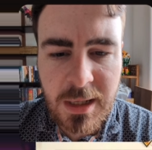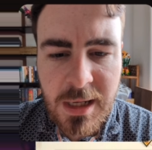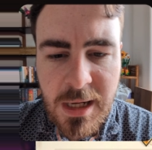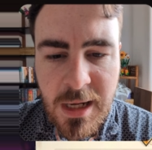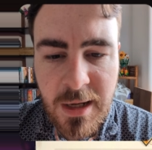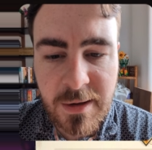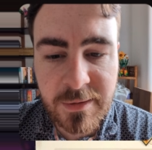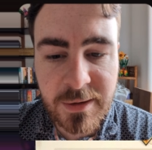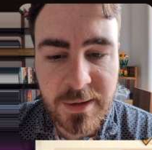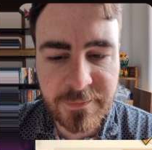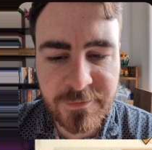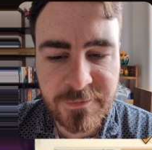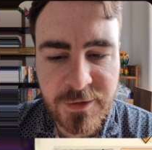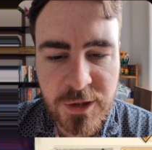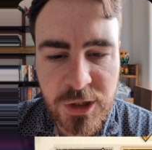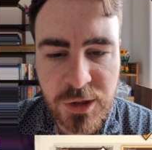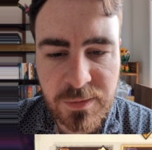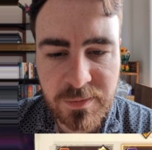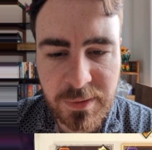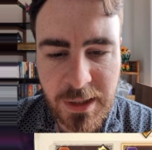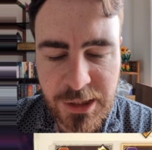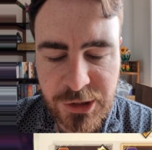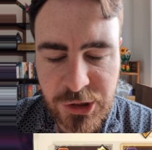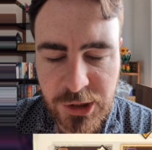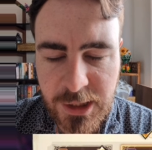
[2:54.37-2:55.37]
Gone for
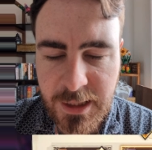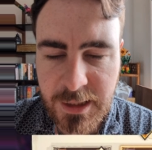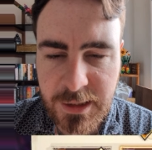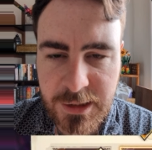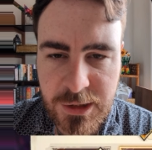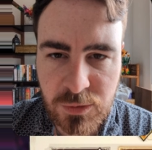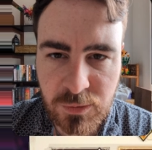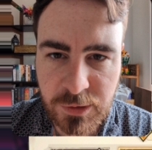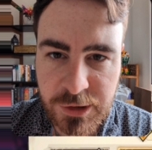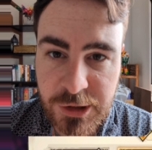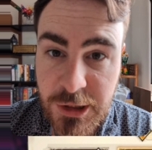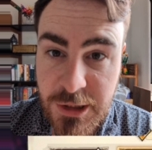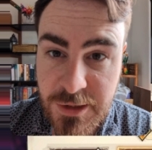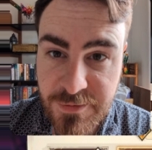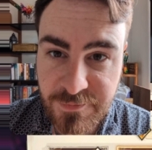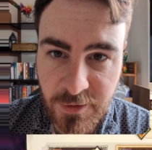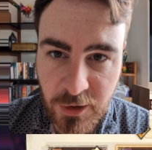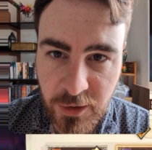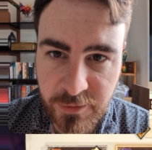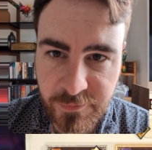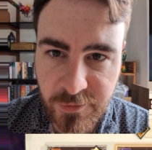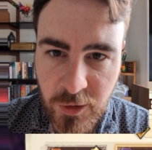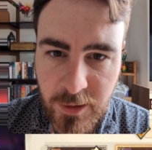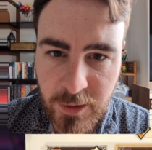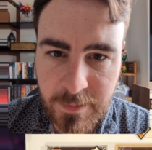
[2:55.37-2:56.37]
Splash Axe, which is very,
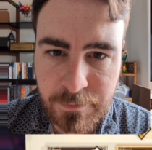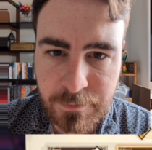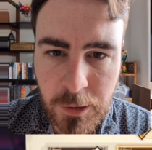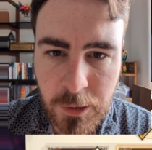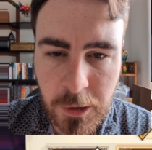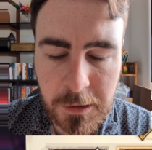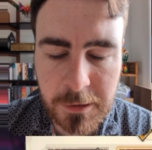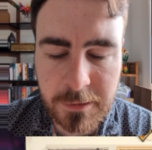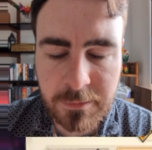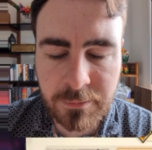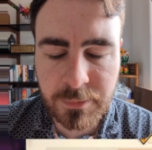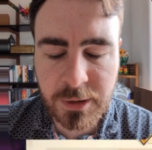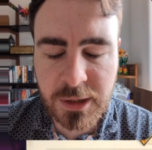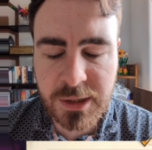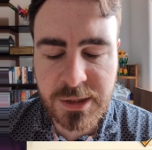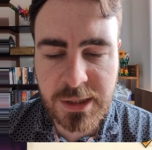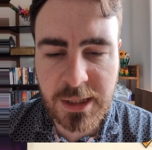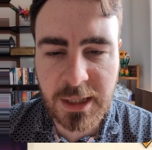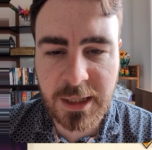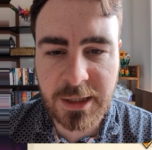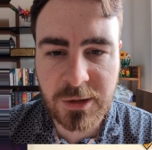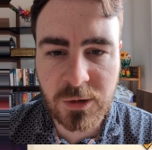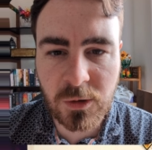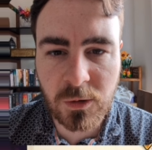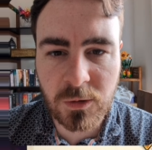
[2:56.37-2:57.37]
very important because it
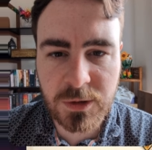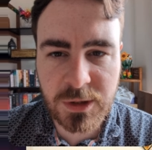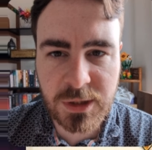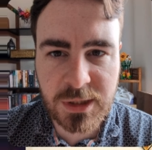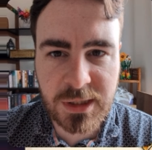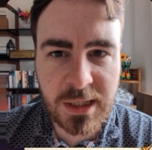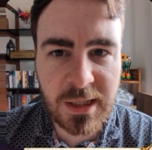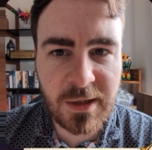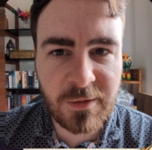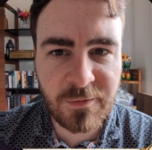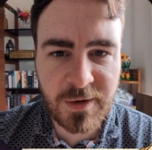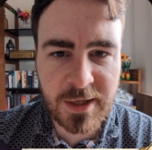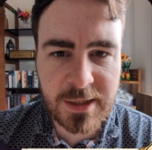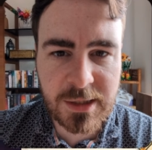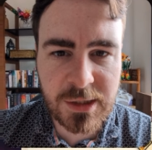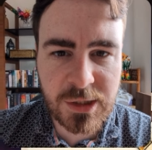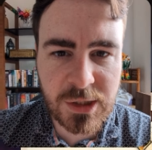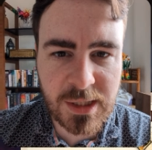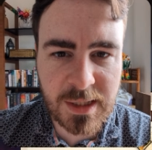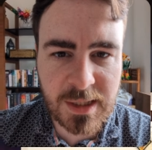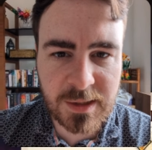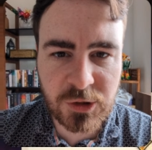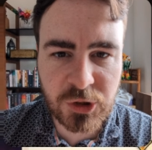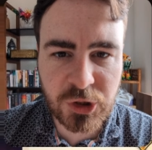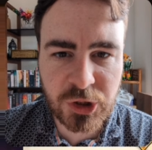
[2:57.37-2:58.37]
ignores defense
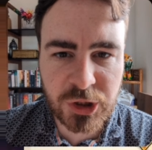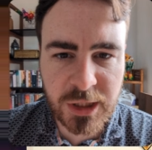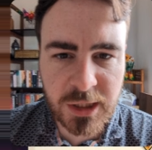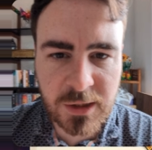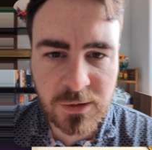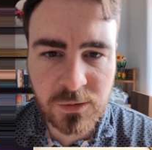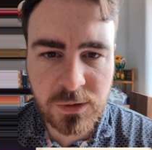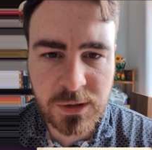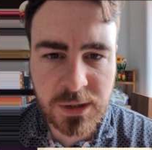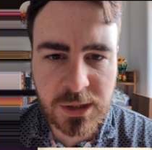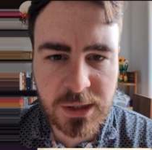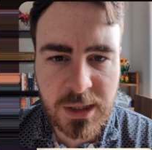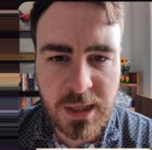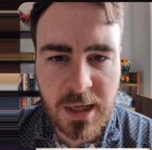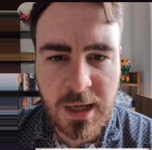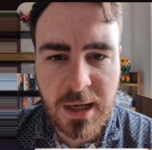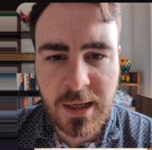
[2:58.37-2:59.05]
and shields.